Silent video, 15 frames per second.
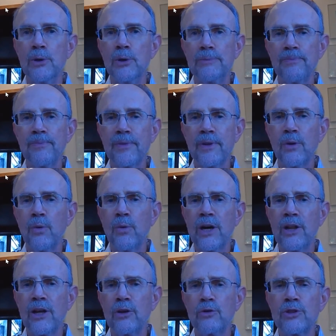fruits and
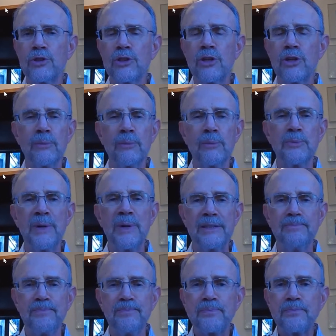vegetables. Now,
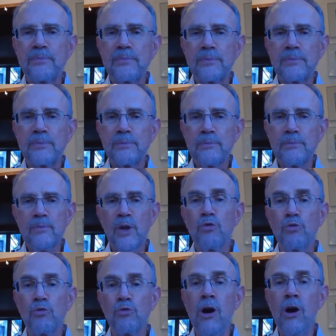what do those terms
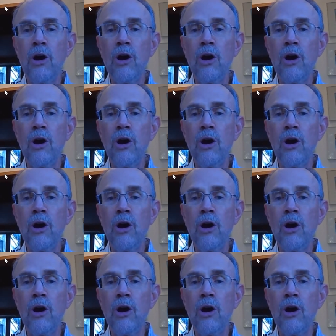mean?